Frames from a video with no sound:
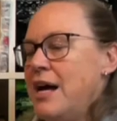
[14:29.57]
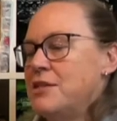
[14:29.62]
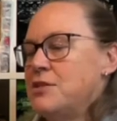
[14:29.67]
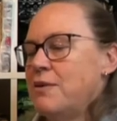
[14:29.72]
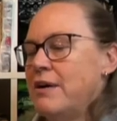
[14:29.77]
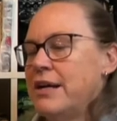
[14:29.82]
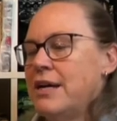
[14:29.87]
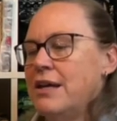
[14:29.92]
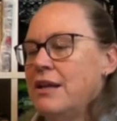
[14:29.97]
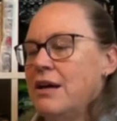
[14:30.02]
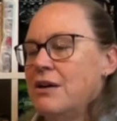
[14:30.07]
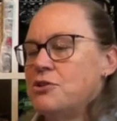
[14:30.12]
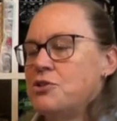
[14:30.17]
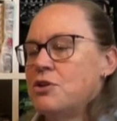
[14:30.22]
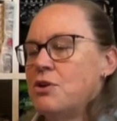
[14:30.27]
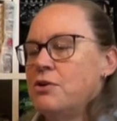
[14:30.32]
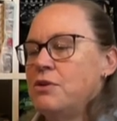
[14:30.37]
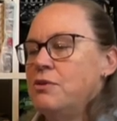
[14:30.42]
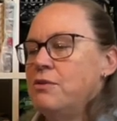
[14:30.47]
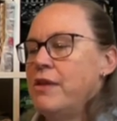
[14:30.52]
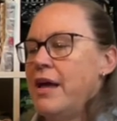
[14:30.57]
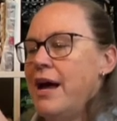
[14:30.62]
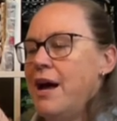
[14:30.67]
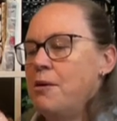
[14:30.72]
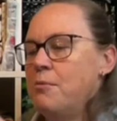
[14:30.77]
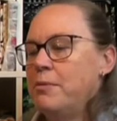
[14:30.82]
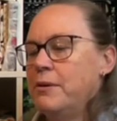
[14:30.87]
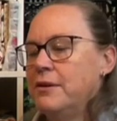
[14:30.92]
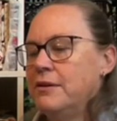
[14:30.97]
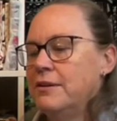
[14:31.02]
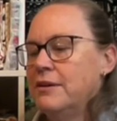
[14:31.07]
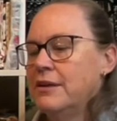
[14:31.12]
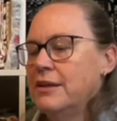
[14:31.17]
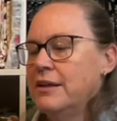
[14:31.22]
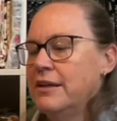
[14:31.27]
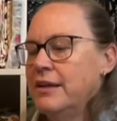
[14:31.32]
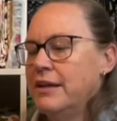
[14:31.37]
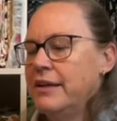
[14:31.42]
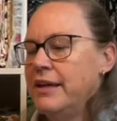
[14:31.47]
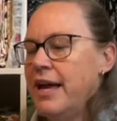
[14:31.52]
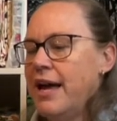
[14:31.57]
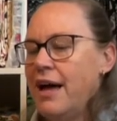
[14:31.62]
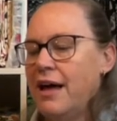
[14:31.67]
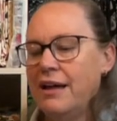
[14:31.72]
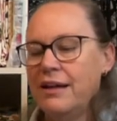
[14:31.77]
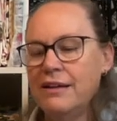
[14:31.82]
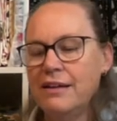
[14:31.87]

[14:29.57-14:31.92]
so I cannot show you that. But yeah,